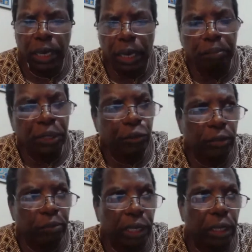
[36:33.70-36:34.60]

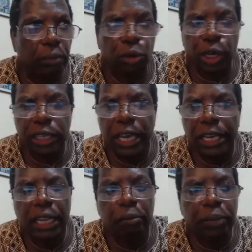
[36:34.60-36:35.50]
between being a Murid
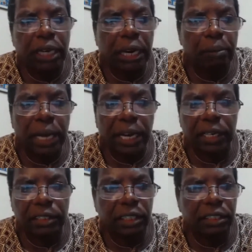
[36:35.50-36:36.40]
and then being an
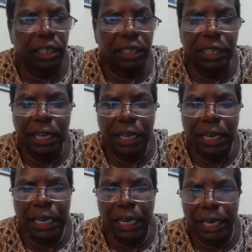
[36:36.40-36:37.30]
American citizen?
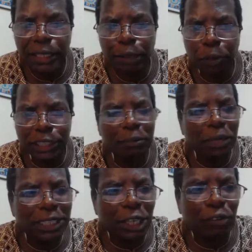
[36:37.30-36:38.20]
And the
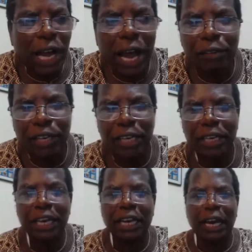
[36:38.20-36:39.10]
possibility of
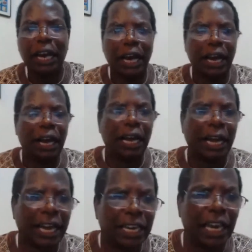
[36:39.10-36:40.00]
having
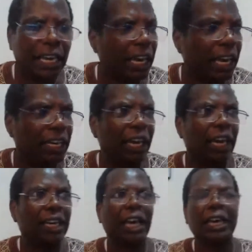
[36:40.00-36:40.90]

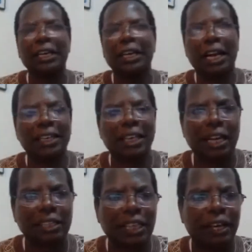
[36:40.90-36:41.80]
a great
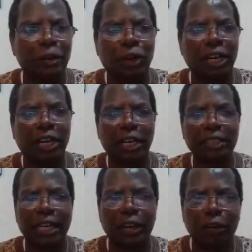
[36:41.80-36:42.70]
grandson or a
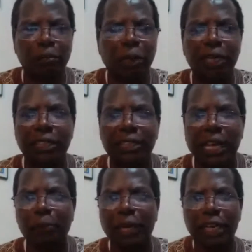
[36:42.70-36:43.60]
grandson of a Murid
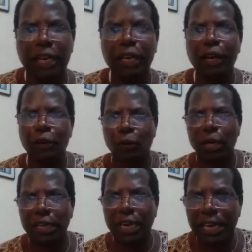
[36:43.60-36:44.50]
disciple here,
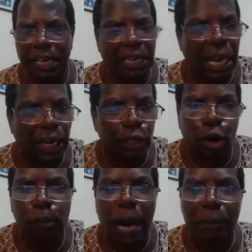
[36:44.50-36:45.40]
one day running like an
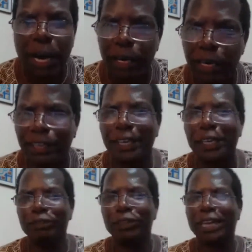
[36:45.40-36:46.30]
Obama
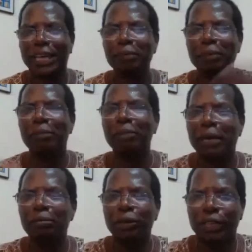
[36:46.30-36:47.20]
and becoming
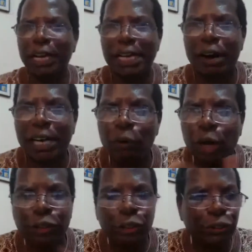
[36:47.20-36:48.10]
a Murid. Now,
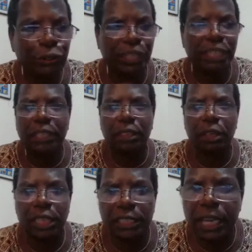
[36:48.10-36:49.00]
what do you do in that context?